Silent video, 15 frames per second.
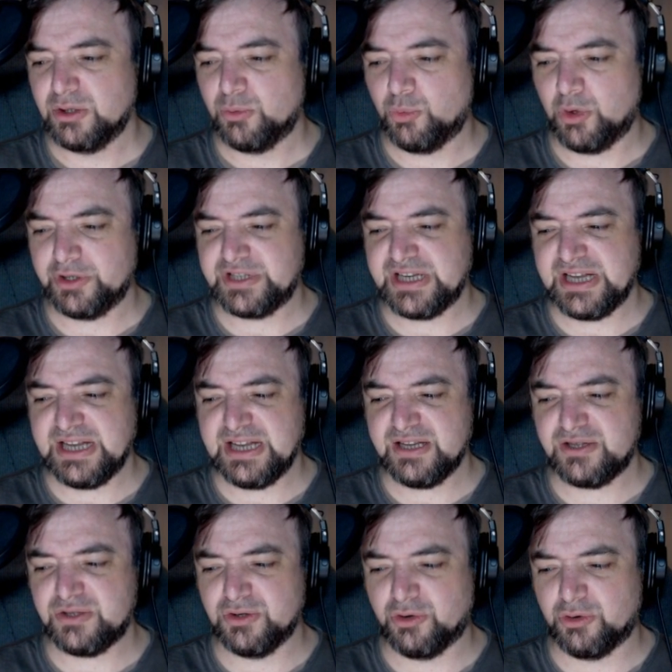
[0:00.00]
What
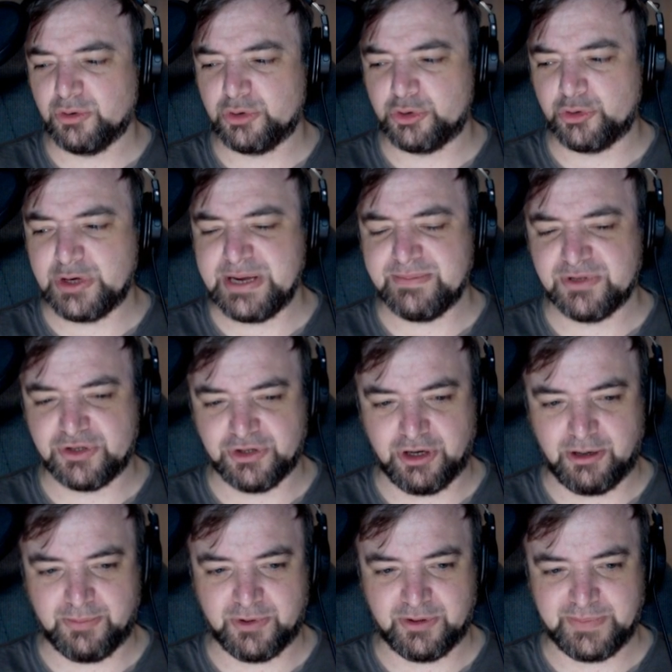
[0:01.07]
is your dream
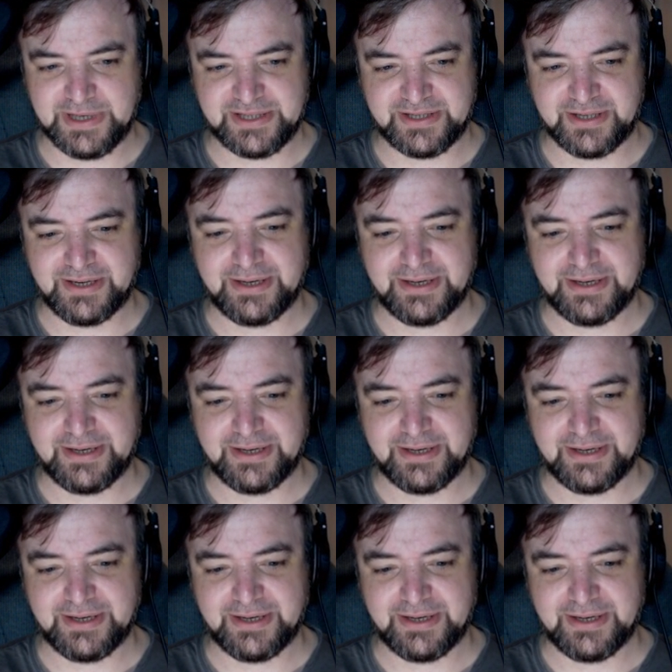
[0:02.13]
job, Orbiter?